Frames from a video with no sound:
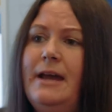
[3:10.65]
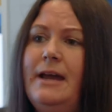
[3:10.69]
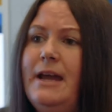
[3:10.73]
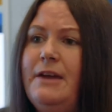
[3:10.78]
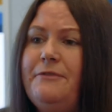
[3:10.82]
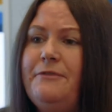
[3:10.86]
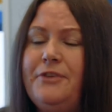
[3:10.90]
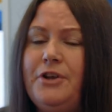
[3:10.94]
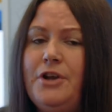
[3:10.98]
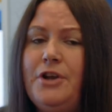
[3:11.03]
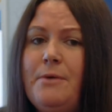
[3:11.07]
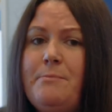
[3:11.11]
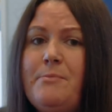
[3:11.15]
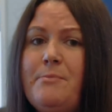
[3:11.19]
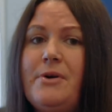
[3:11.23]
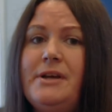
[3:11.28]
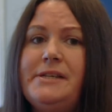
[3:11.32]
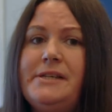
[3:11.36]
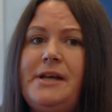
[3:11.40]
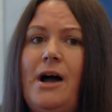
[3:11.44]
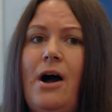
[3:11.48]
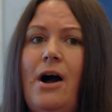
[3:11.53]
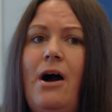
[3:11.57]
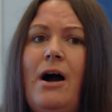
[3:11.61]
If the number
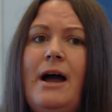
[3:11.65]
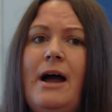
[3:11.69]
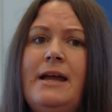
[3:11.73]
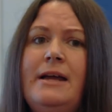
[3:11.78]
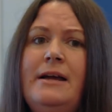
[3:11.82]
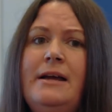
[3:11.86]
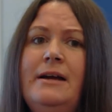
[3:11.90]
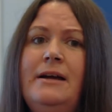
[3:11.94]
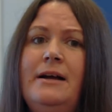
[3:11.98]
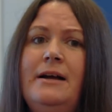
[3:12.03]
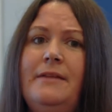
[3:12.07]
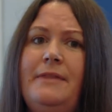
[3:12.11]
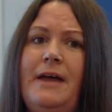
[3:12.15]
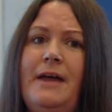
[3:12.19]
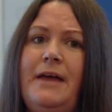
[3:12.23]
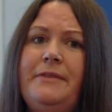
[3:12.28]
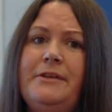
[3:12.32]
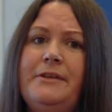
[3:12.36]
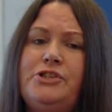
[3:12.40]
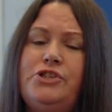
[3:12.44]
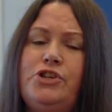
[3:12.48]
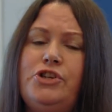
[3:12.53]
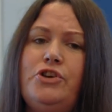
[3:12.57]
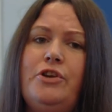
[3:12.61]
is high, then
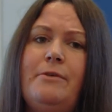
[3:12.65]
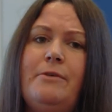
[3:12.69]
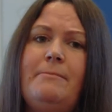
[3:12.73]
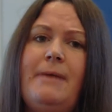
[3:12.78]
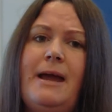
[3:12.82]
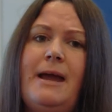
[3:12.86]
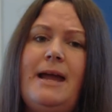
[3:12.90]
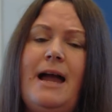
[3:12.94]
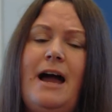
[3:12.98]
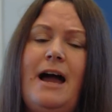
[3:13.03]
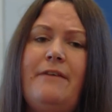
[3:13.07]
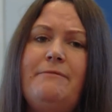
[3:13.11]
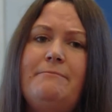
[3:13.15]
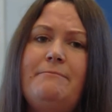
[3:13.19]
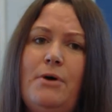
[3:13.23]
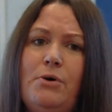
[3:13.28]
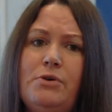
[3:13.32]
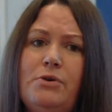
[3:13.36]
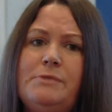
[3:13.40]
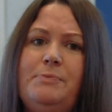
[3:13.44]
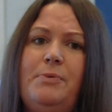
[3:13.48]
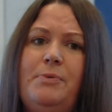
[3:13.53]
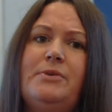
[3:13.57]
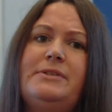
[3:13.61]
the student may have
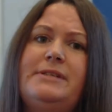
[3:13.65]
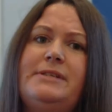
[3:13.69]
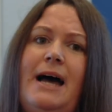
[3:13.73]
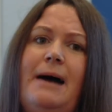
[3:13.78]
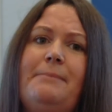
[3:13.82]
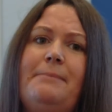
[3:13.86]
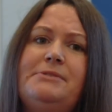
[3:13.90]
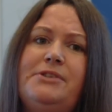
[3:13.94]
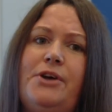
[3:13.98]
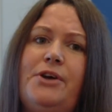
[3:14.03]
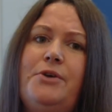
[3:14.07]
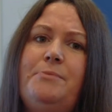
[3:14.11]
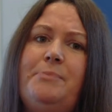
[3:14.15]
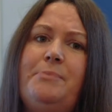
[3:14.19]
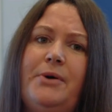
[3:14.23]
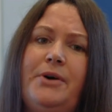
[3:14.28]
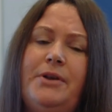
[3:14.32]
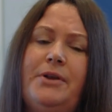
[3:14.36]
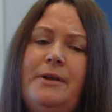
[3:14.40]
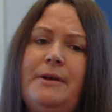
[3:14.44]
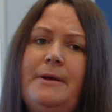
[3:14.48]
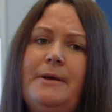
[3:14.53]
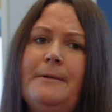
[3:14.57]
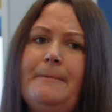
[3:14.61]
multiple tabs
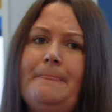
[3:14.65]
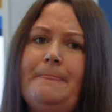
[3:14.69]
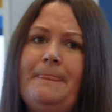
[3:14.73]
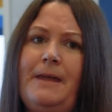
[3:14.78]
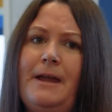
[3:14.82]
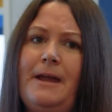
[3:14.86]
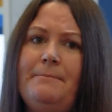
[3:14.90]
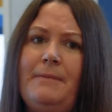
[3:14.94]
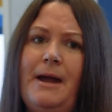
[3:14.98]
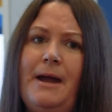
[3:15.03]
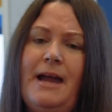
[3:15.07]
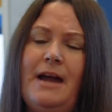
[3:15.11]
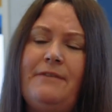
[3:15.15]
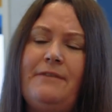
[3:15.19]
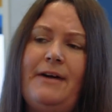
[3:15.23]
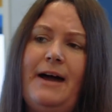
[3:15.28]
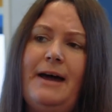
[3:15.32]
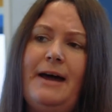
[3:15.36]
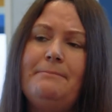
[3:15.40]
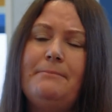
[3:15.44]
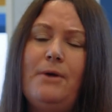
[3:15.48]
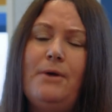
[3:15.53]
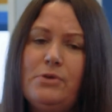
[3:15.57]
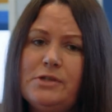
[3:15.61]
open. They may have
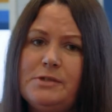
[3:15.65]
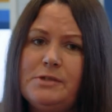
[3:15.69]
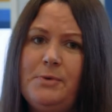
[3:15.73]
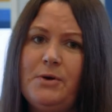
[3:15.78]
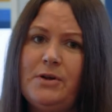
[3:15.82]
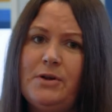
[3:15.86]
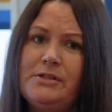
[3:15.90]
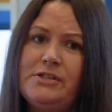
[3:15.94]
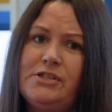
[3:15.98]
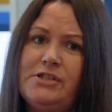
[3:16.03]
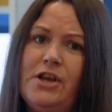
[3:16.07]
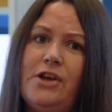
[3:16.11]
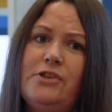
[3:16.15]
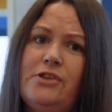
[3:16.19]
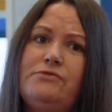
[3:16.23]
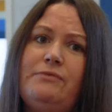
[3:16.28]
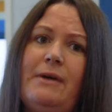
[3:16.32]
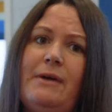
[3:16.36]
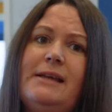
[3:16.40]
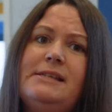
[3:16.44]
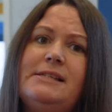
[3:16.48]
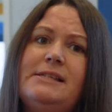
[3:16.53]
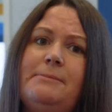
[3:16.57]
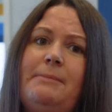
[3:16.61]
had multiple concerns
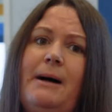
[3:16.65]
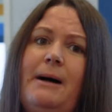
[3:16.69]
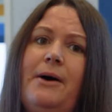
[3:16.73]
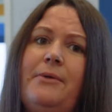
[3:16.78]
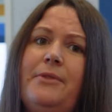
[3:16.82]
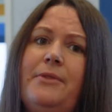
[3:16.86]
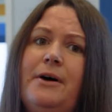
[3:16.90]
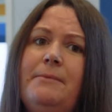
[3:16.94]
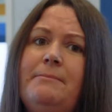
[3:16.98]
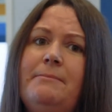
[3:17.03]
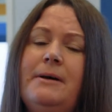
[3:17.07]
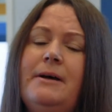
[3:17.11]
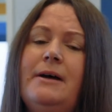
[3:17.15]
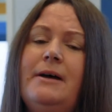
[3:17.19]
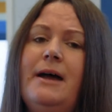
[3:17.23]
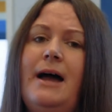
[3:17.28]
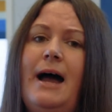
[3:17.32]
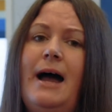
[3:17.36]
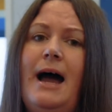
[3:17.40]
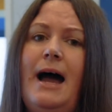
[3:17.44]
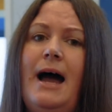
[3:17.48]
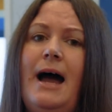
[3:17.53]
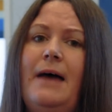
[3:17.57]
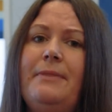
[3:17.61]
raised about them.
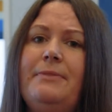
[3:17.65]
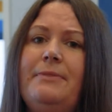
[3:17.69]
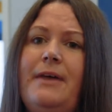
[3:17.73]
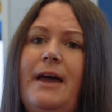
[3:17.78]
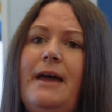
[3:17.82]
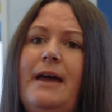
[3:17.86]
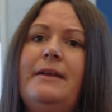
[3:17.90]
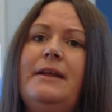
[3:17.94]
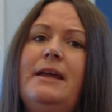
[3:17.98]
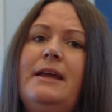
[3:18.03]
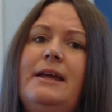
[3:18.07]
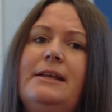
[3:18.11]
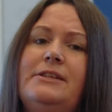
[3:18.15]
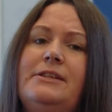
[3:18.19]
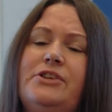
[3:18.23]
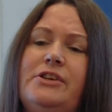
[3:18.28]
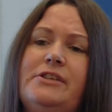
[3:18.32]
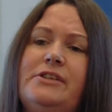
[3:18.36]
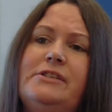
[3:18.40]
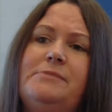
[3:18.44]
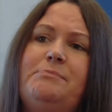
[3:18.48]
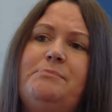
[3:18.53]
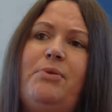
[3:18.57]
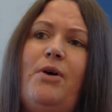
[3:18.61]
And then it
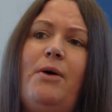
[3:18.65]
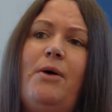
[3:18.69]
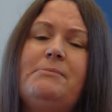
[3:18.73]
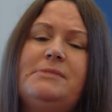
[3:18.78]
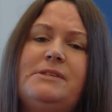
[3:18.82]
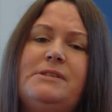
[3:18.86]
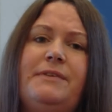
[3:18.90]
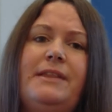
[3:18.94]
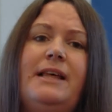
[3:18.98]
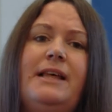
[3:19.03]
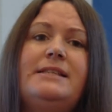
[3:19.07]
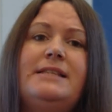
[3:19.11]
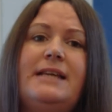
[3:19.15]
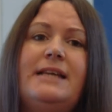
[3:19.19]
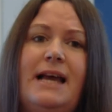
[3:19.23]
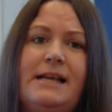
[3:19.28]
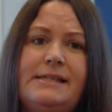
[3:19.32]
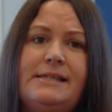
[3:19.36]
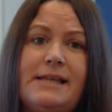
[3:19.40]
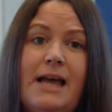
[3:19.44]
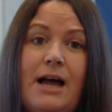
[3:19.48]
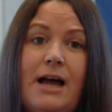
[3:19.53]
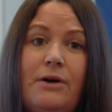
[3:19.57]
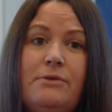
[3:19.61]
just prompts for the
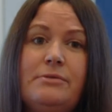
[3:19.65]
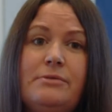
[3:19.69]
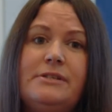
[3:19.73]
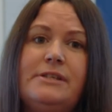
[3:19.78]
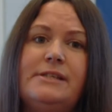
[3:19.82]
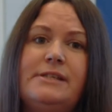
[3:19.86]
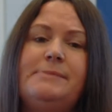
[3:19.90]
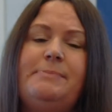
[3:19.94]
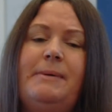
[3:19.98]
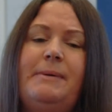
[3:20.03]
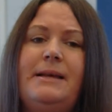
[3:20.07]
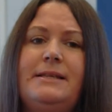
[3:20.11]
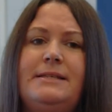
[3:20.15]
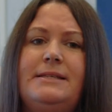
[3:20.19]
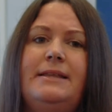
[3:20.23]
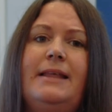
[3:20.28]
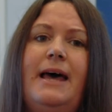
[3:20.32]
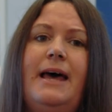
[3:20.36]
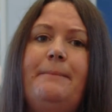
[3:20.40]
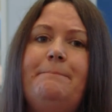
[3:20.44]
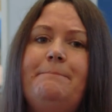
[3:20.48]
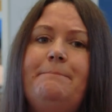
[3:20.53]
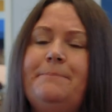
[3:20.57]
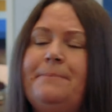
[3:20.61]
DSL to speak to
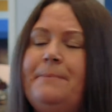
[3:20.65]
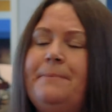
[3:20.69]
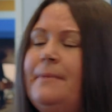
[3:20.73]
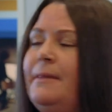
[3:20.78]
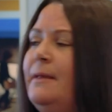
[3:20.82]
them.